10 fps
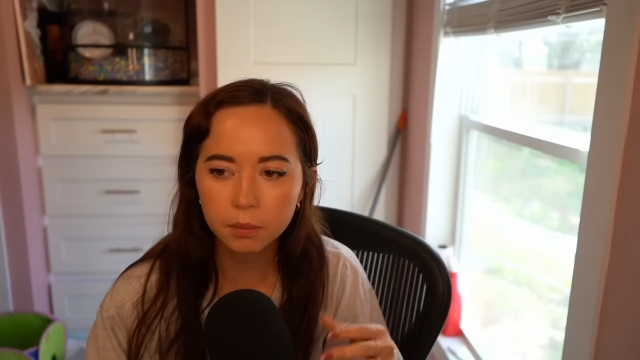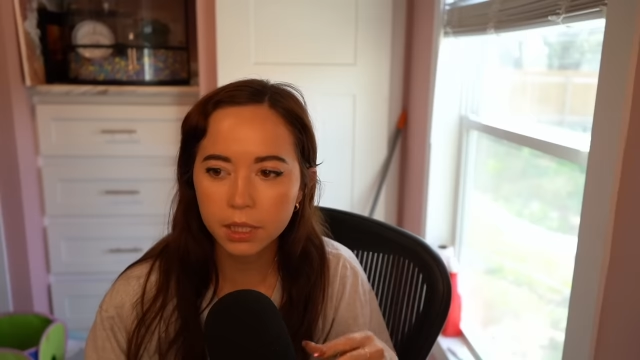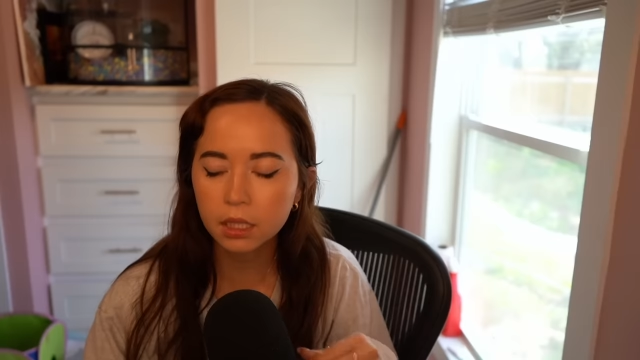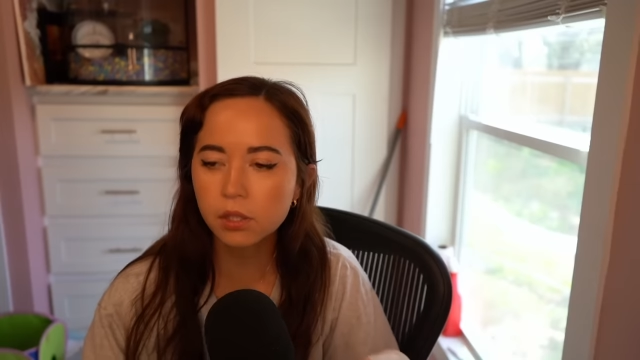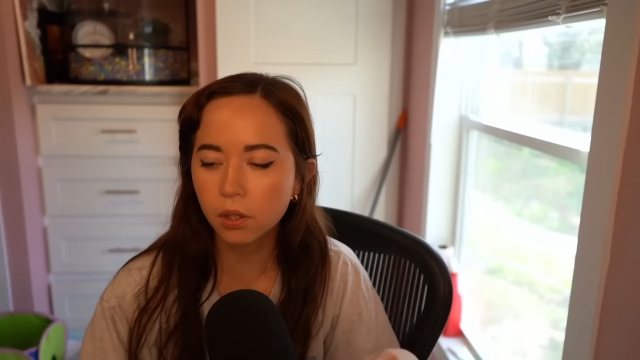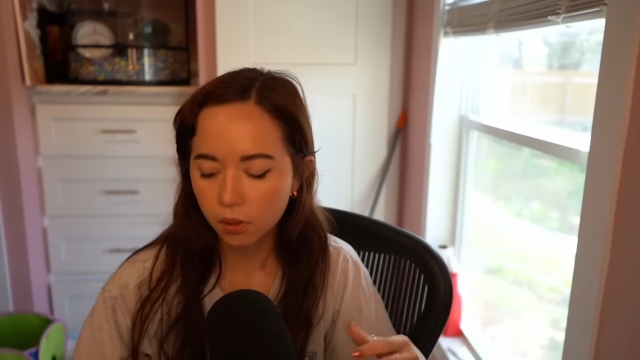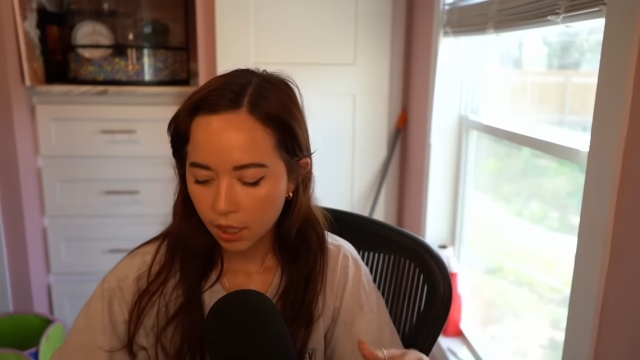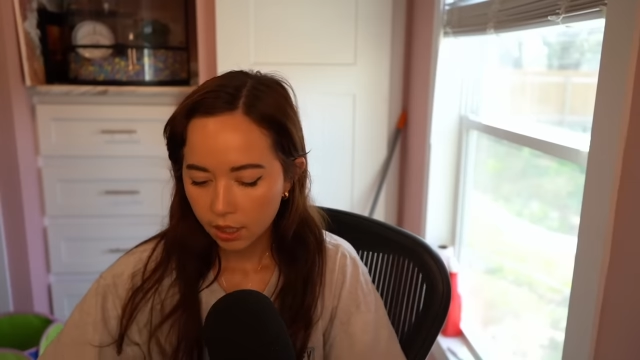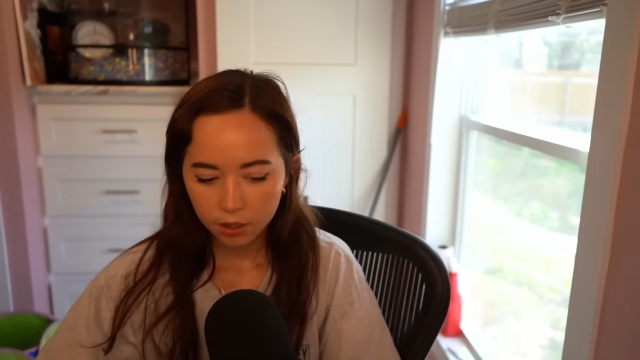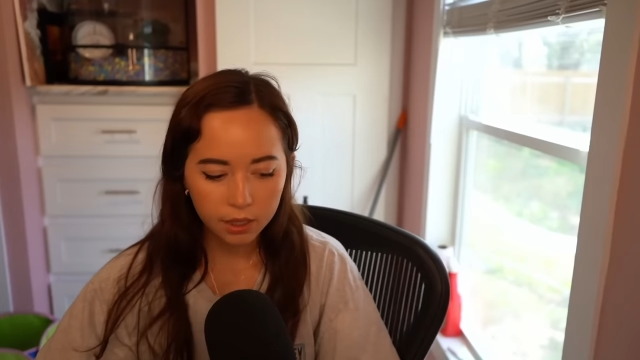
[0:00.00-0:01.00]
are really big. So
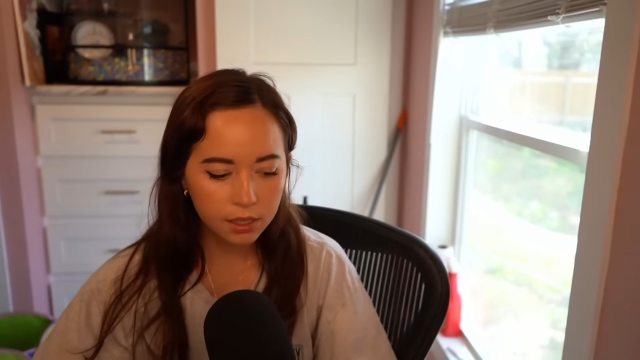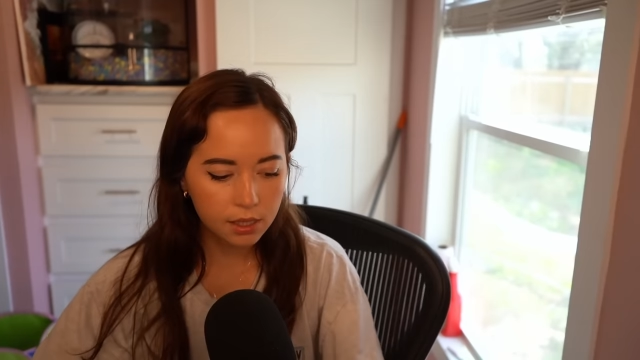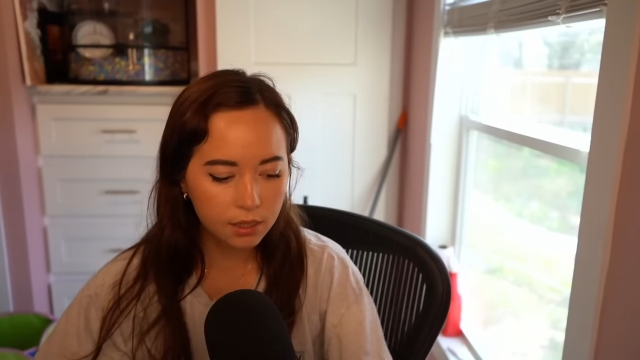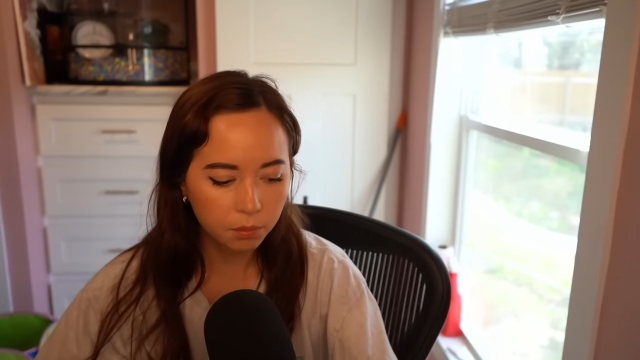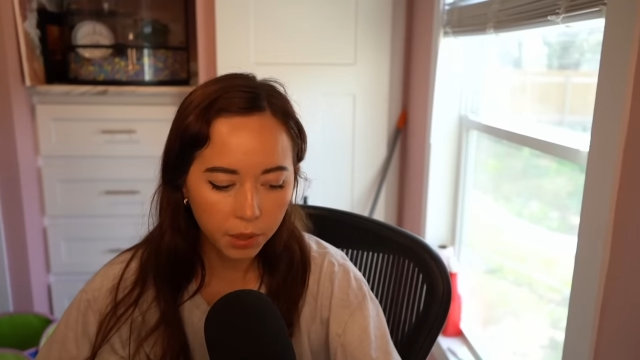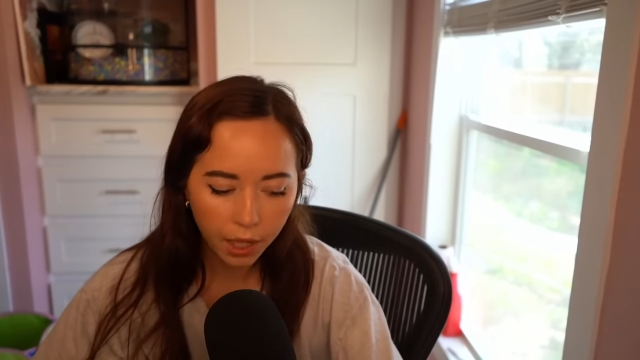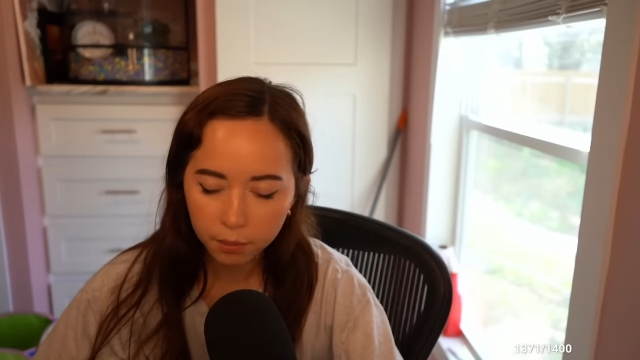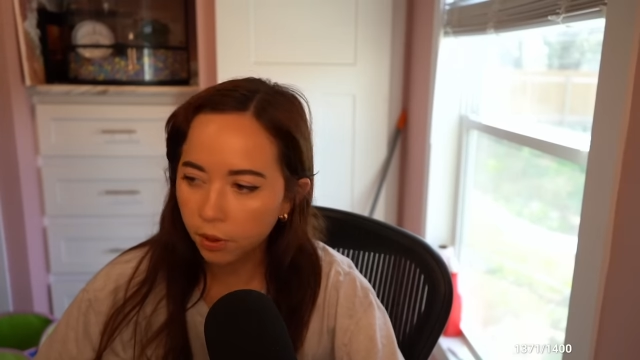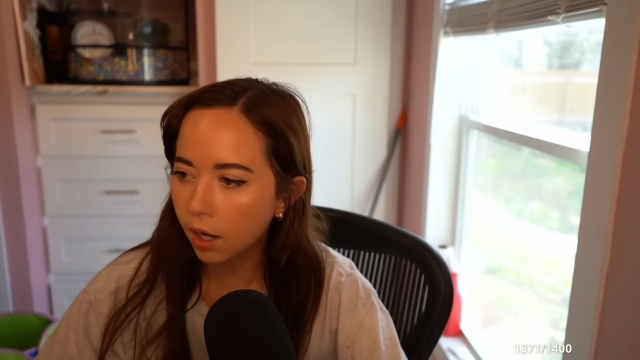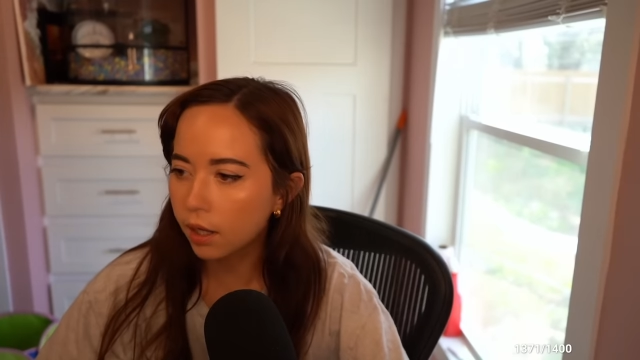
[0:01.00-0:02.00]
this is a
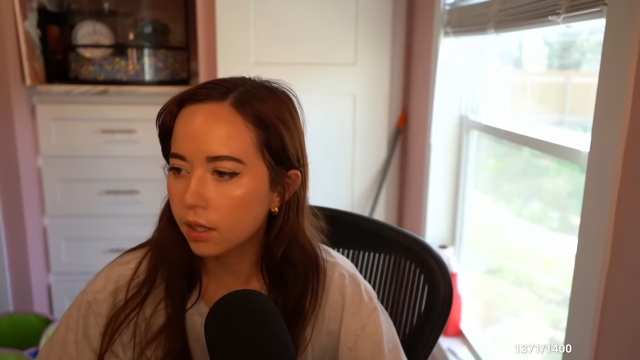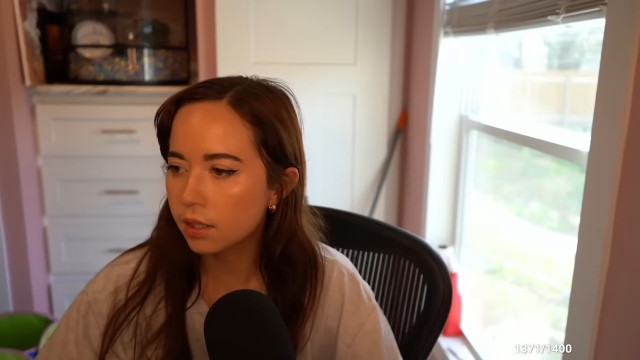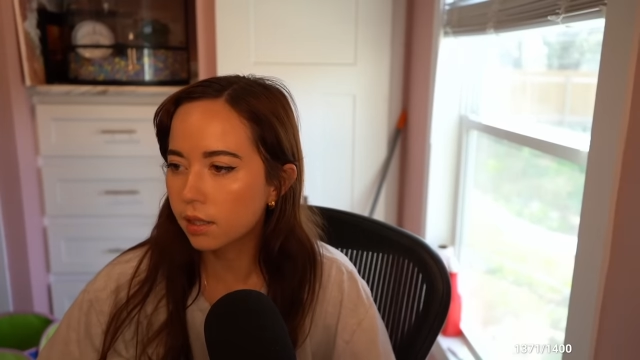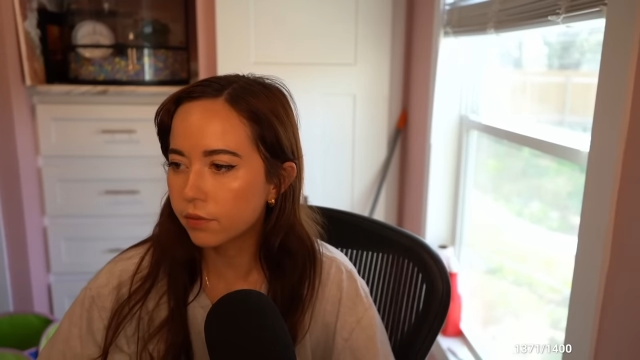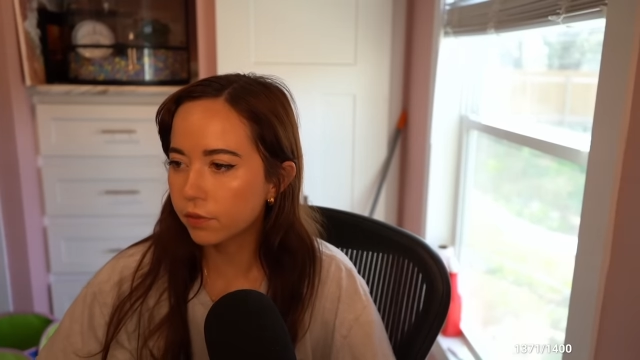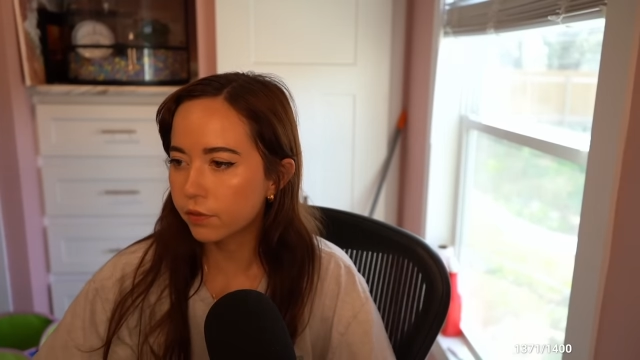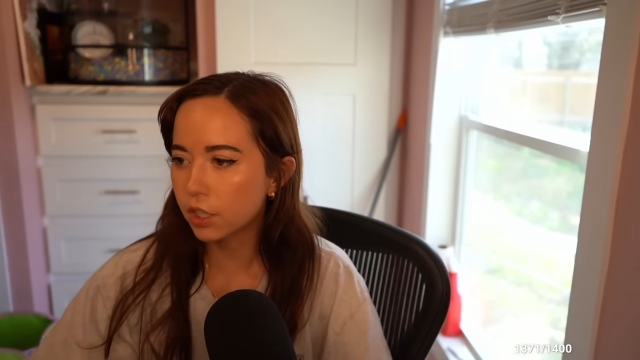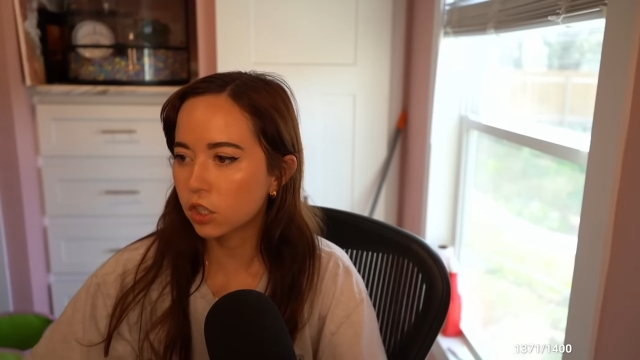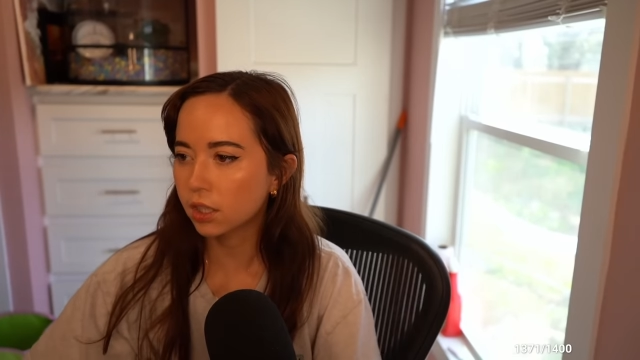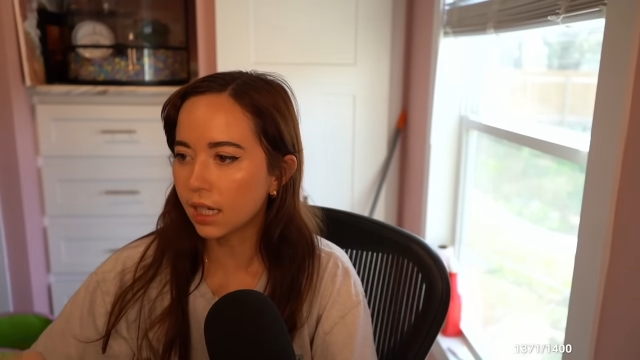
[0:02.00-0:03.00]
byproduct of the
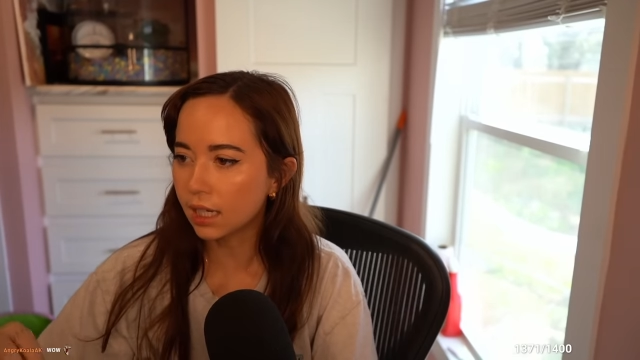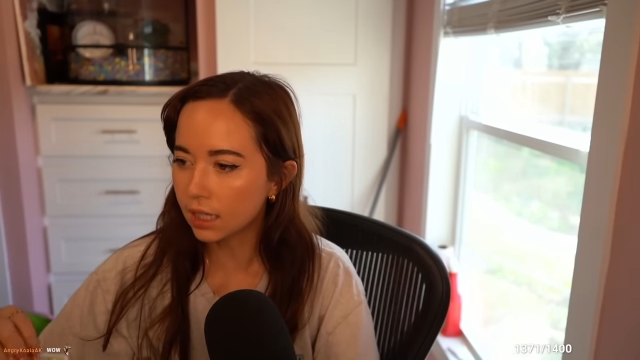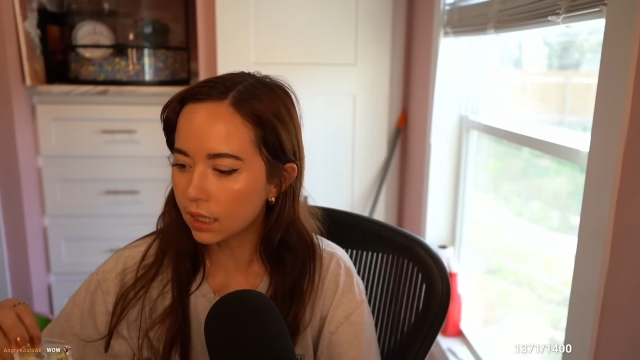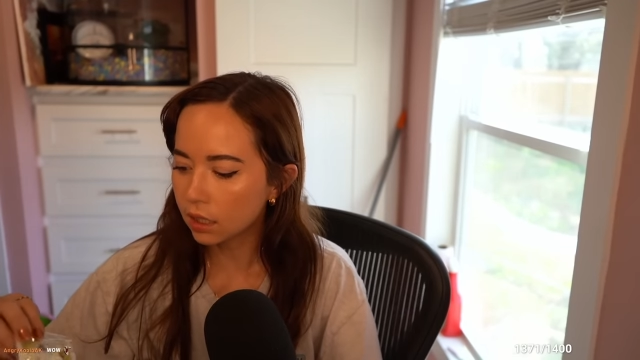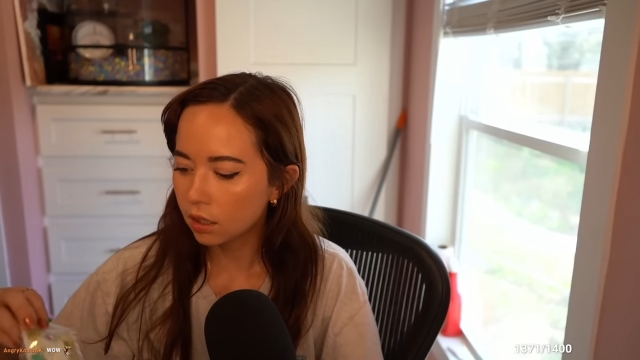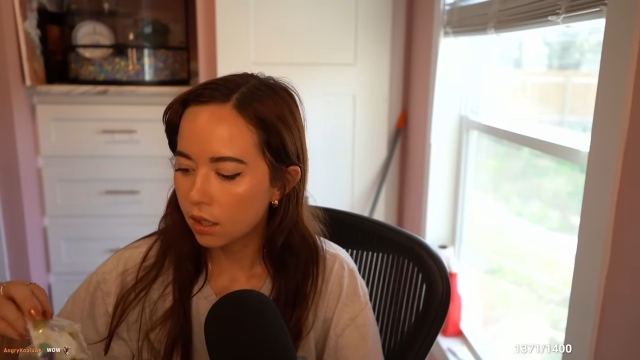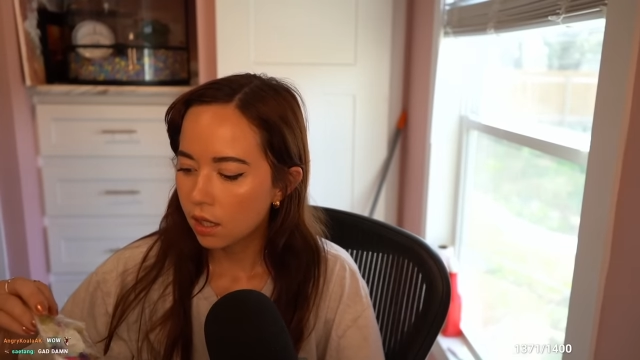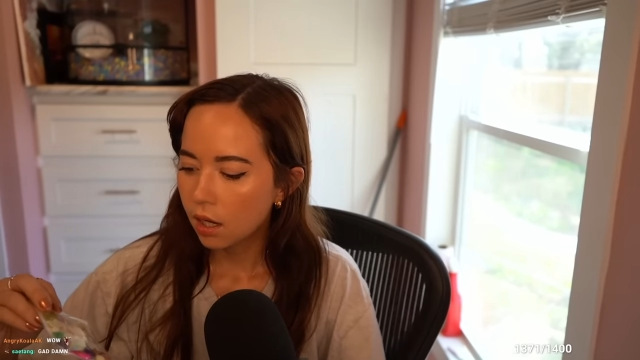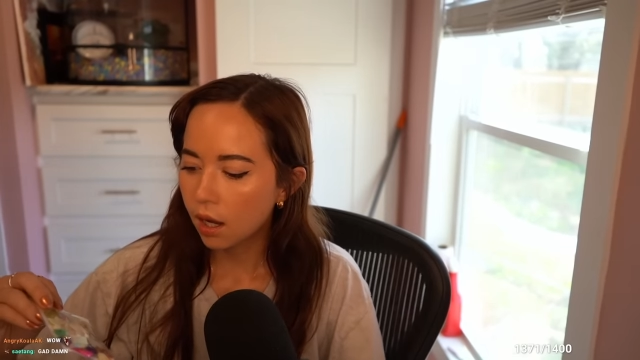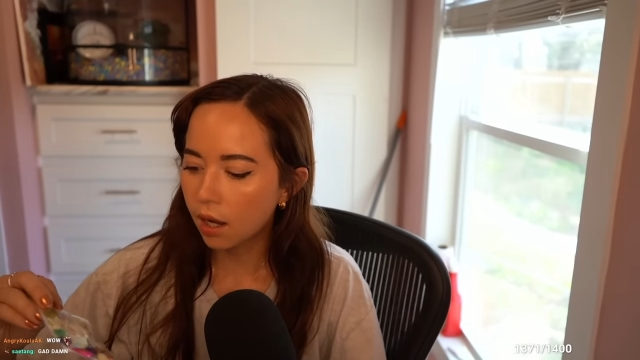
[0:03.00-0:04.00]
fish that they eat.
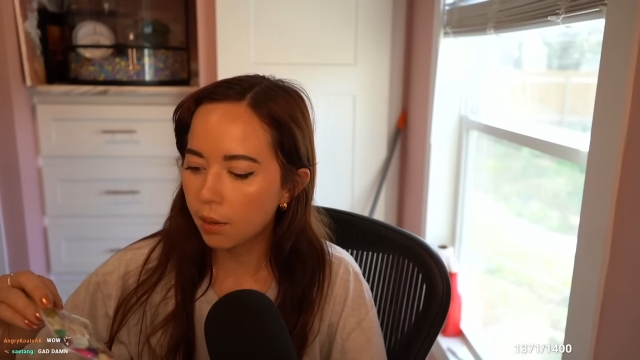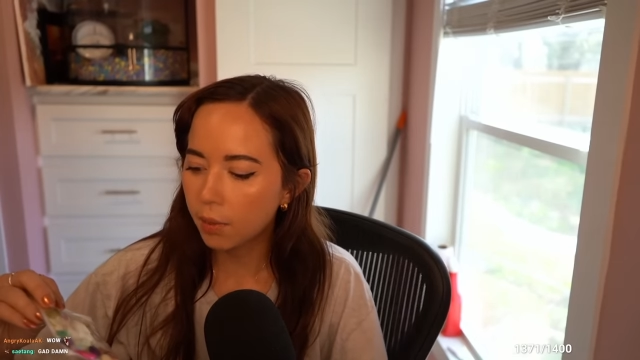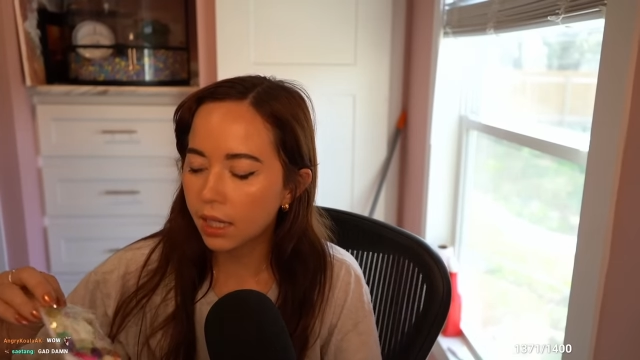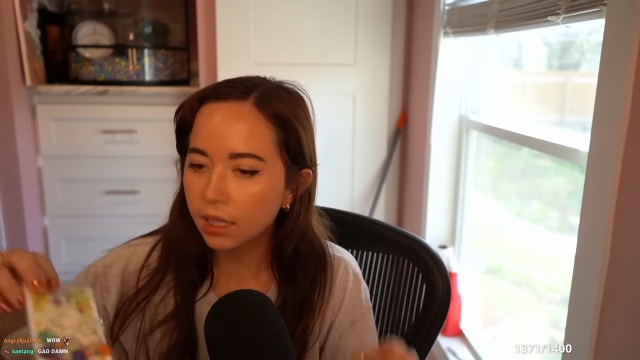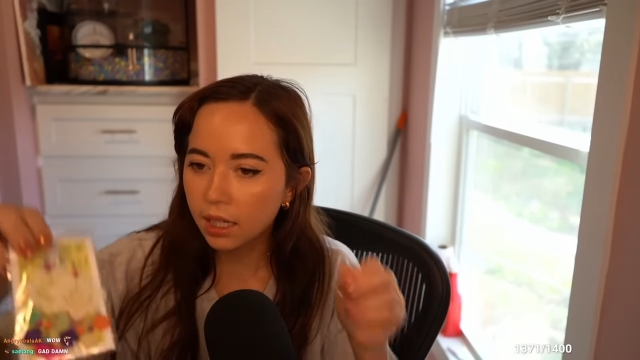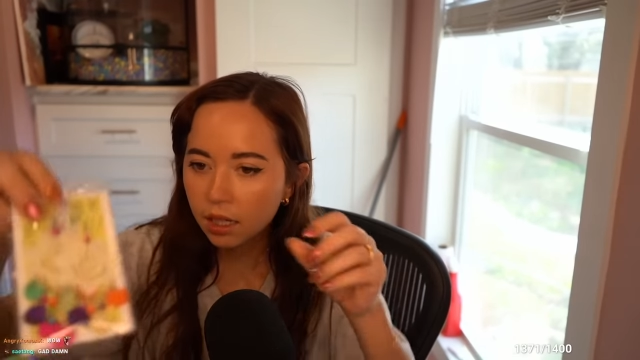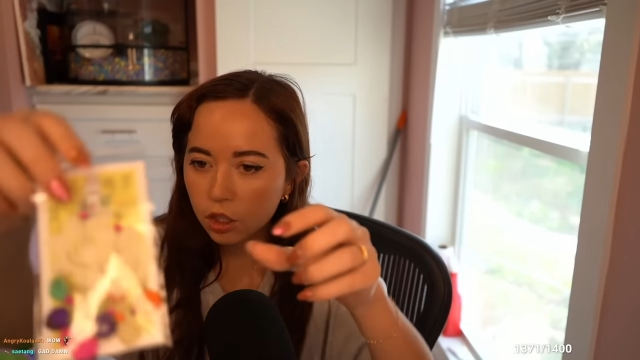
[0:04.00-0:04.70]
Um, and